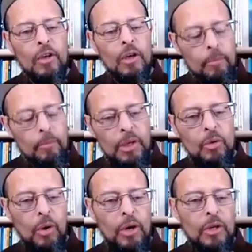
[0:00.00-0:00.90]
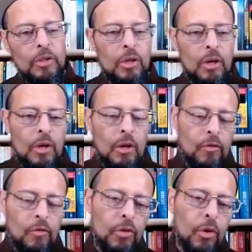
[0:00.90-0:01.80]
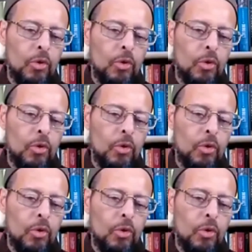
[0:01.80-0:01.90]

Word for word: in many ways for those